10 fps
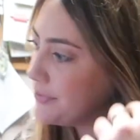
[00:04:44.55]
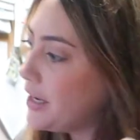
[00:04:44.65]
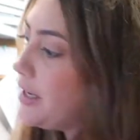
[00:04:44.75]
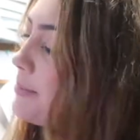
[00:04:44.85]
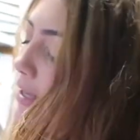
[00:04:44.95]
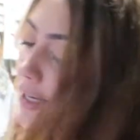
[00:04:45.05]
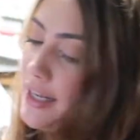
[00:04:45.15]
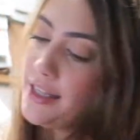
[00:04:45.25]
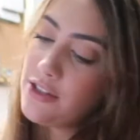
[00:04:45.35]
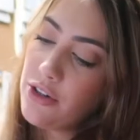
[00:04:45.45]
Um,
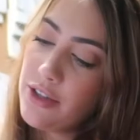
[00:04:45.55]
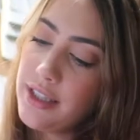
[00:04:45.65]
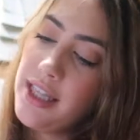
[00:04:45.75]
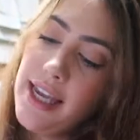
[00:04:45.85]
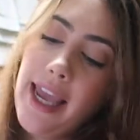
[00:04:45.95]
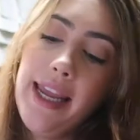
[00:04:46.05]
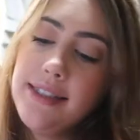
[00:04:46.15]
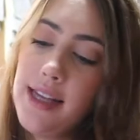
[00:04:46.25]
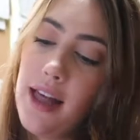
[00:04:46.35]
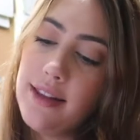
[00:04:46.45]
it is currently
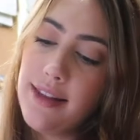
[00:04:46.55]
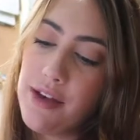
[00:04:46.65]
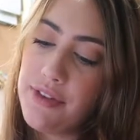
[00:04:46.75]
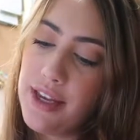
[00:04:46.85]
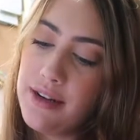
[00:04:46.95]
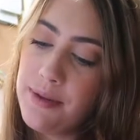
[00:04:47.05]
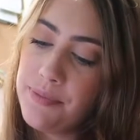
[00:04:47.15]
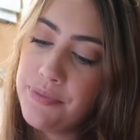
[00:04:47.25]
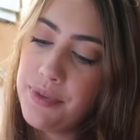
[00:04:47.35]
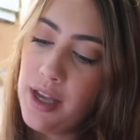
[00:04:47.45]

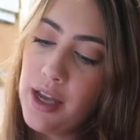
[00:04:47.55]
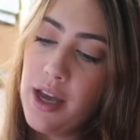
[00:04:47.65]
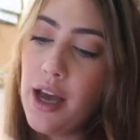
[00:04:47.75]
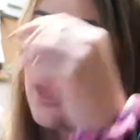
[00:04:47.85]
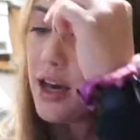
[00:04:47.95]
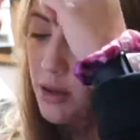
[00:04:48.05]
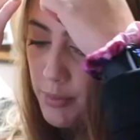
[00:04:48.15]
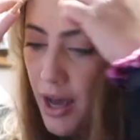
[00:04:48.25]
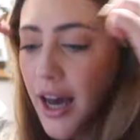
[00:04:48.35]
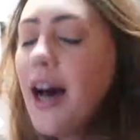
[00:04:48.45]
8.11
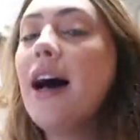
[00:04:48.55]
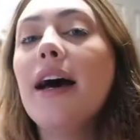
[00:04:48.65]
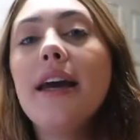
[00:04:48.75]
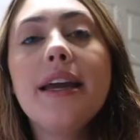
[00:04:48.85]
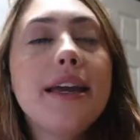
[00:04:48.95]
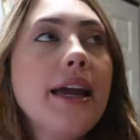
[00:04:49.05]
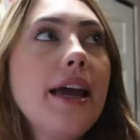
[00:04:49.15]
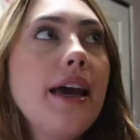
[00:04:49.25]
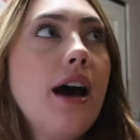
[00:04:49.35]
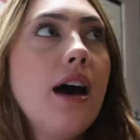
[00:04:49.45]
um,
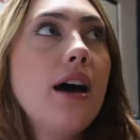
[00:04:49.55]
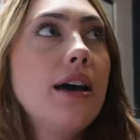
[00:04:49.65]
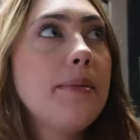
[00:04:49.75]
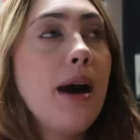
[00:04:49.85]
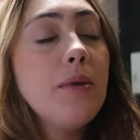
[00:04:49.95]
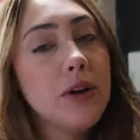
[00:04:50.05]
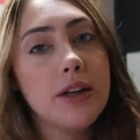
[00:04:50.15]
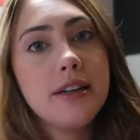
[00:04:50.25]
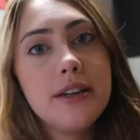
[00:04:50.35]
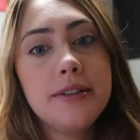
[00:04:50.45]
I uh, am at
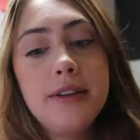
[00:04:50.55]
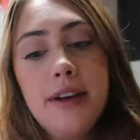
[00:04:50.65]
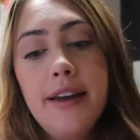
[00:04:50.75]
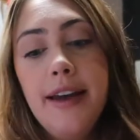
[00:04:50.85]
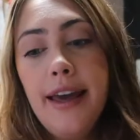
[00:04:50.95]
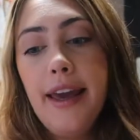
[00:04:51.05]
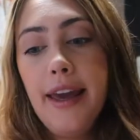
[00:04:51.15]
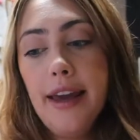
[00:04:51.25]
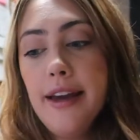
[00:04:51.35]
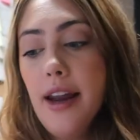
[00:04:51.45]
work
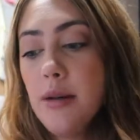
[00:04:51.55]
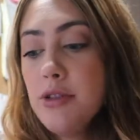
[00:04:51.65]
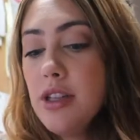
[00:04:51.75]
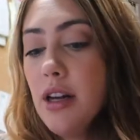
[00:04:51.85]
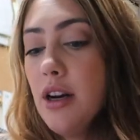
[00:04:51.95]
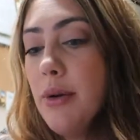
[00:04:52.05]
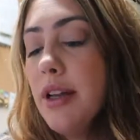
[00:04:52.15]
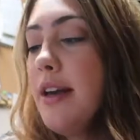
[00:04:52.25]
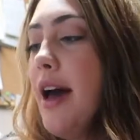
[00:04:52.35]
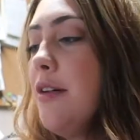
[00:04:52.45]
and I'm just gonna
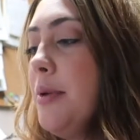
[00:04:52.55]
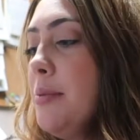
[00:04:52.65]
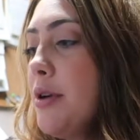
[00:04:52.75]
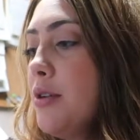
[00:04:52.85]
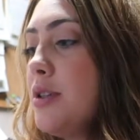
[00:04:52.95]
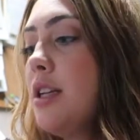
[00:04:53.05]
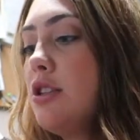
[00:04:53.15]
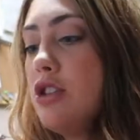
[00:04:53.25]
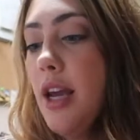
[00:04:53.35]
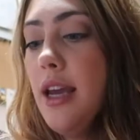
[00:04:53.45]
quickly have my
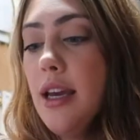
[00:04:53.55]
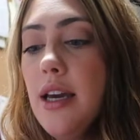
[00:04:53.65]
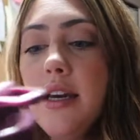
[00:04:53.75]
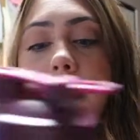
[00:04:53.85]
protein shake.